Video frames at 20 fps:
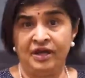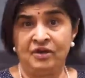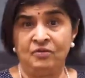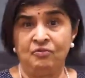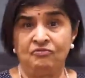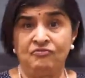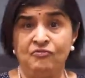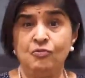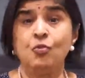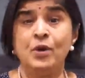
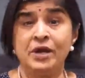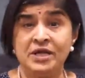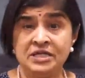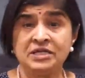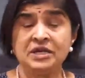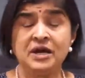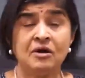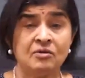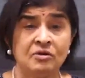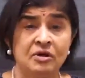and
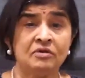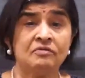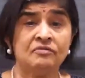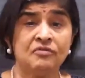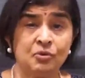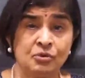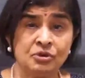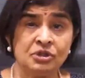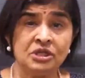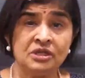went out
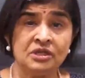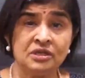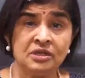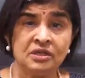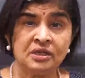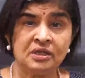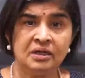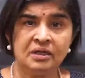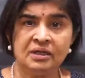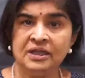and voted,
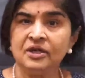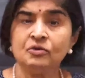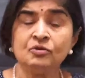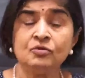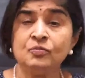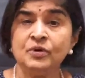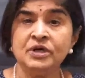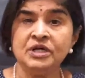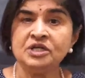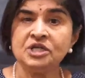they
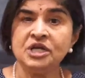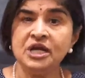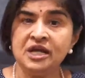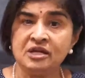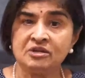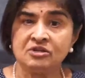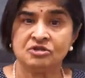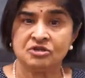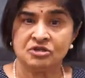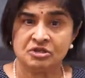could bring
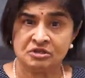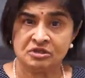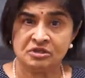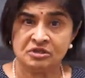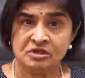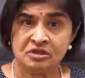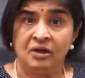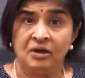change.